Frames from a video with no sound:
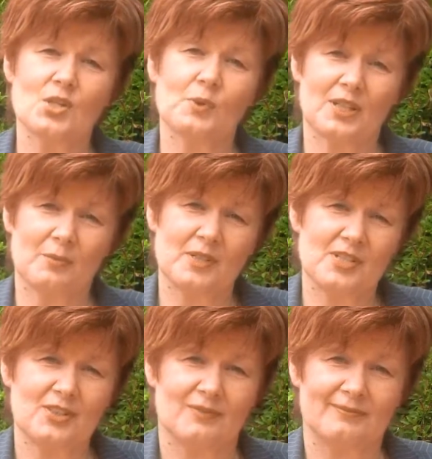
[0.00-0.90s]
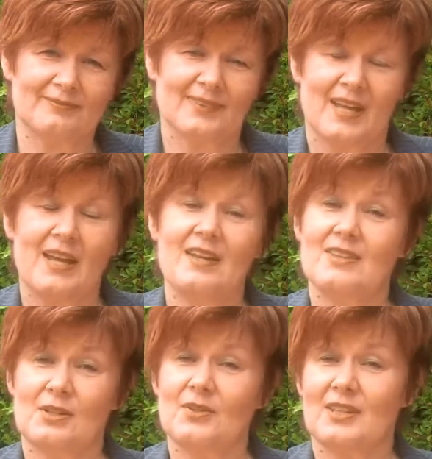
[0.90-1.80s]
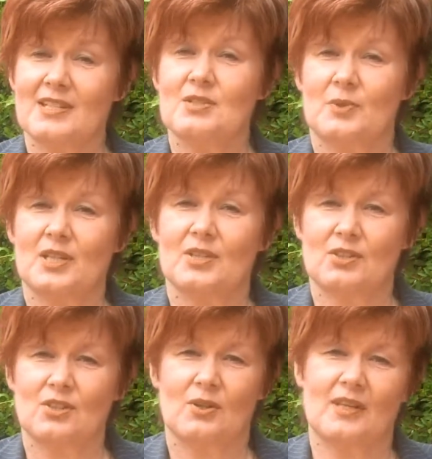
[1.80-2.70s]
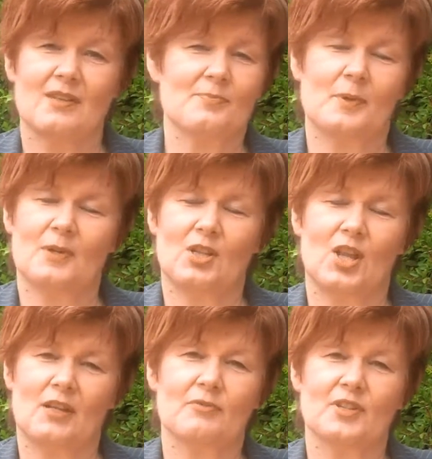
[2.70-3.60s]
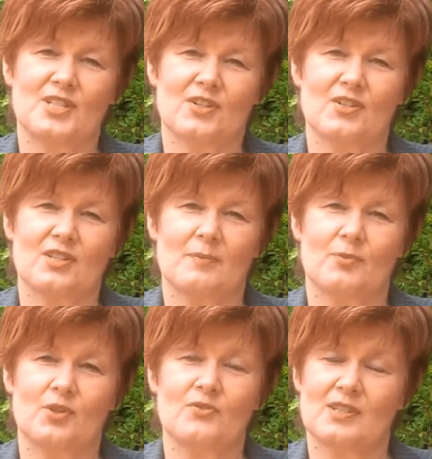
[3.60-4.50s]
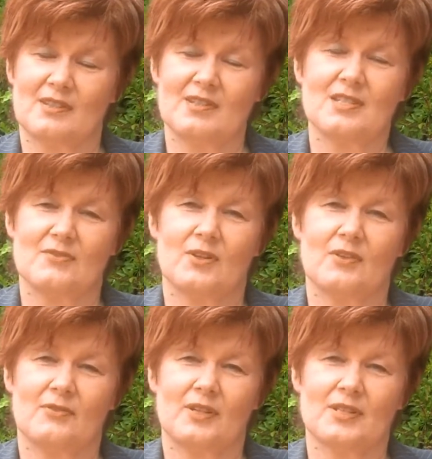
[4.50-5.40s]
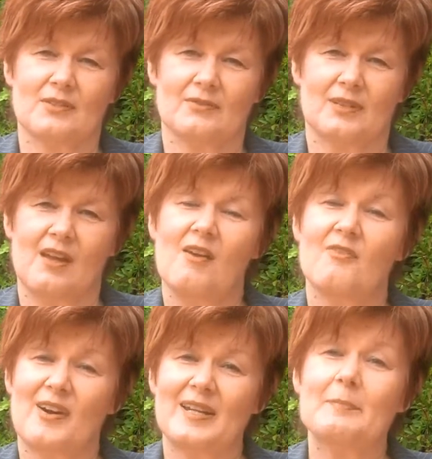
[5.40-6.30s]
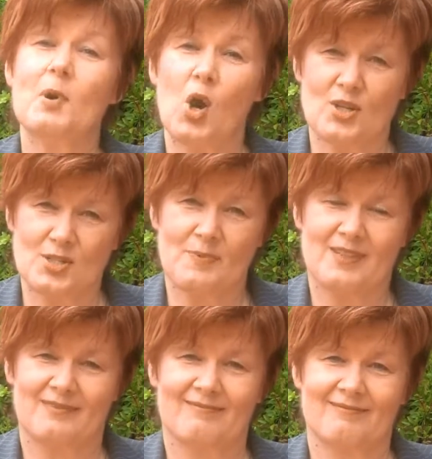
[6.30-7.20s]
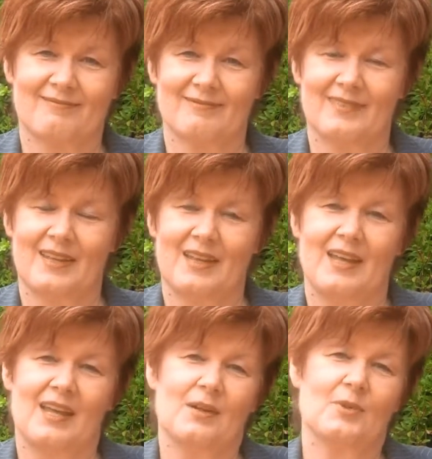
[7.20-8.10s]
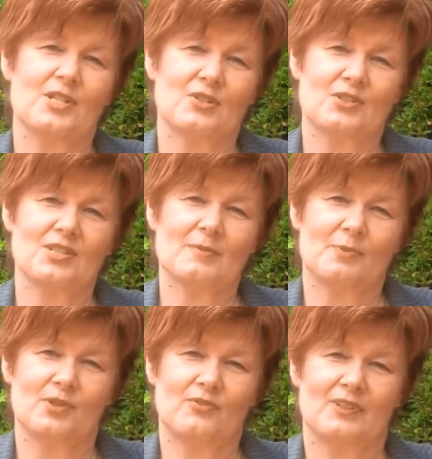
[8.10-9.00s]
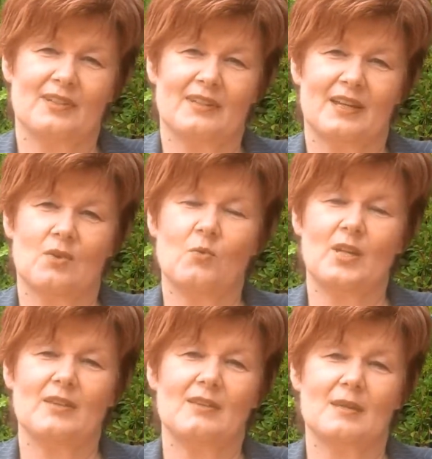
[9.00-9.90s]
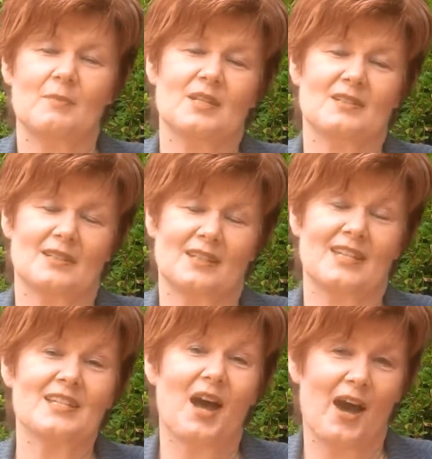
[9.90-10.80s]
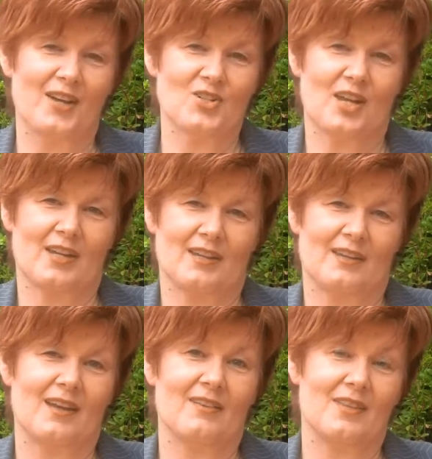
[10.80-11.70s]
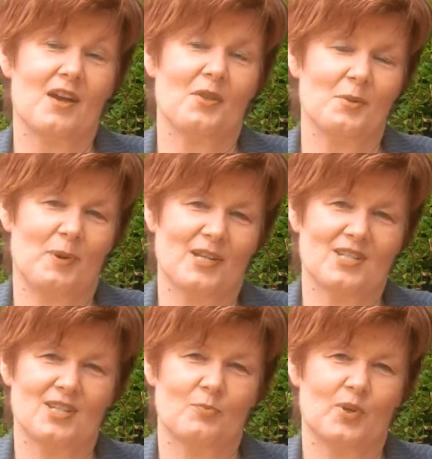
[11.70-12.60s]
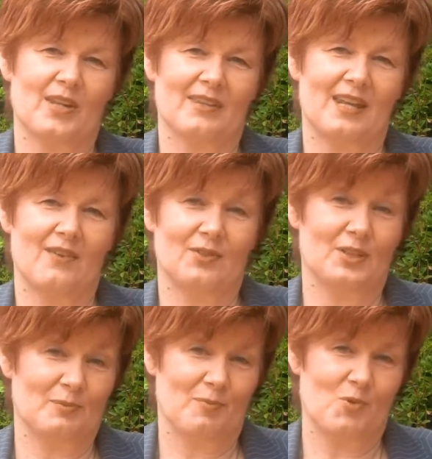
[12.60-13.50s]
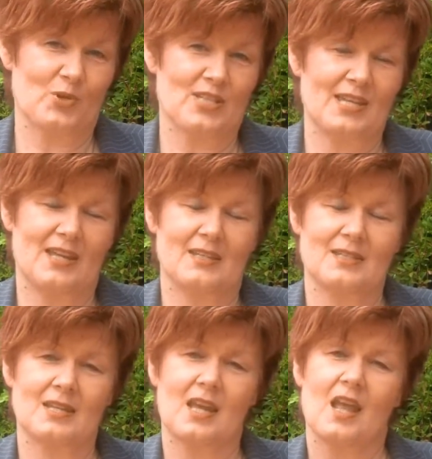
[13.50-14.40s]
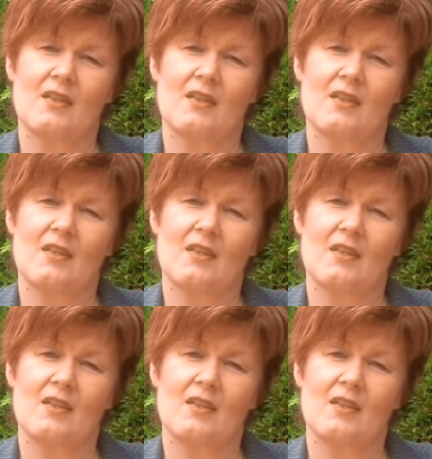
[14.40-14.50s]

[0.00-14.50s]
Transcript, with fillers: So what can we do? There are things that we can do, and there's been a lot of research that proves that this is very effective find a pause button. Research has proven that when the amygdala is hijacking the other parts of the brain that have a little bit more sense,